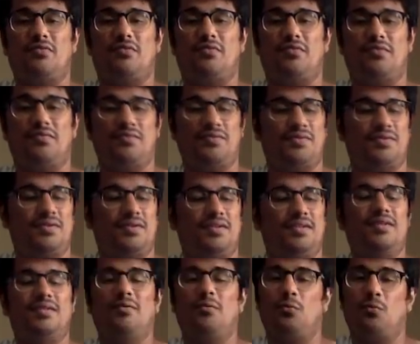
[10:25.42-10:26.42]
It can be
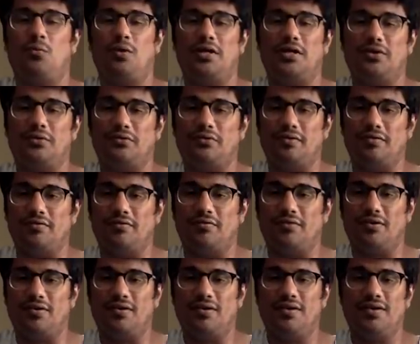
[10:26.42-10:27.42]
played anything, 1
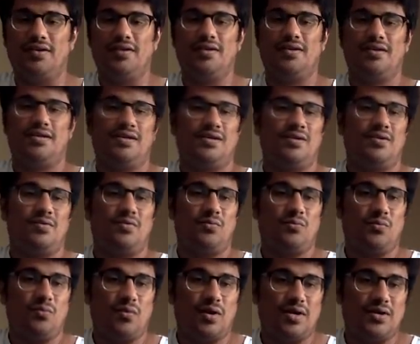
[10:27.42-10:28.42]
2 3 4,
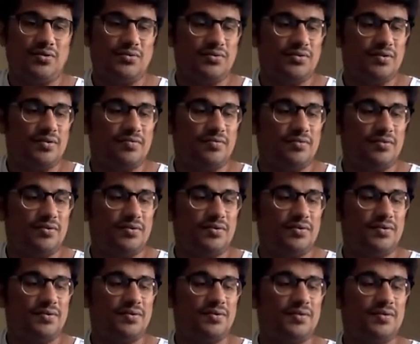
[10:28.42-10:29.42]
1 2
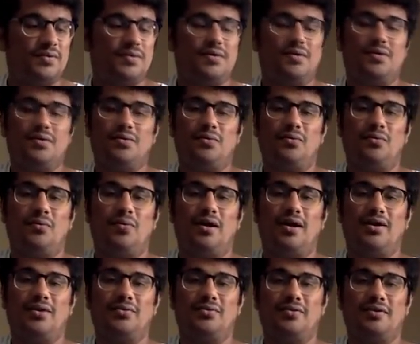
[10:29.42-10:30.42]
3 4,
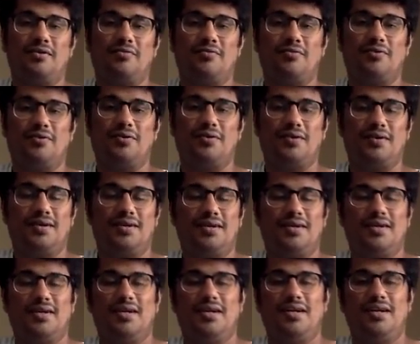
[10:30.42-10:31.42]
1 2 3 4,
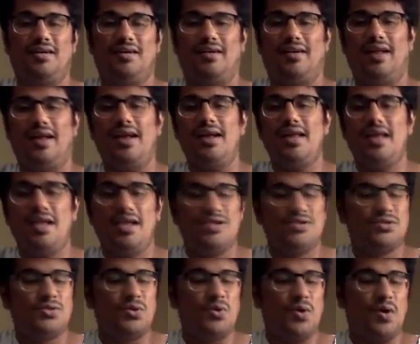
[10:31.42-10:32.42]

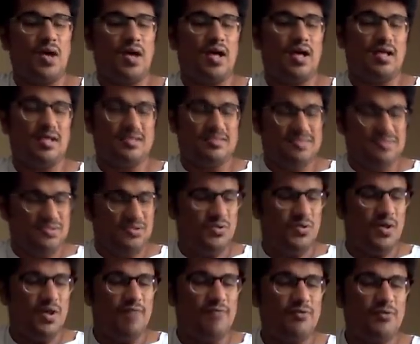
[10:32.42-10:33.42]
1 2 3
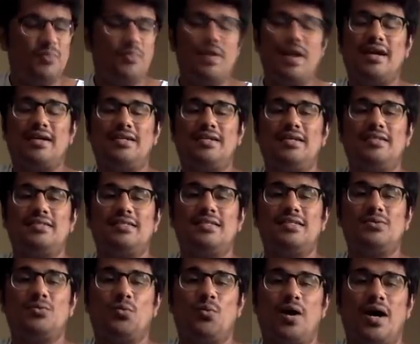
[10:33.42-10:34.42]
4, right?
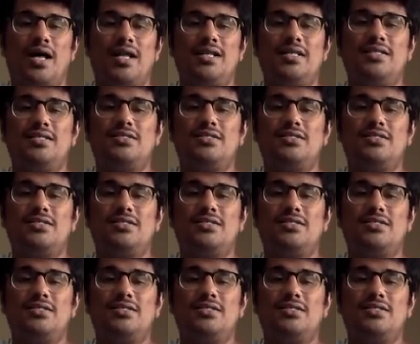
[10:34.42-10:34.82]
So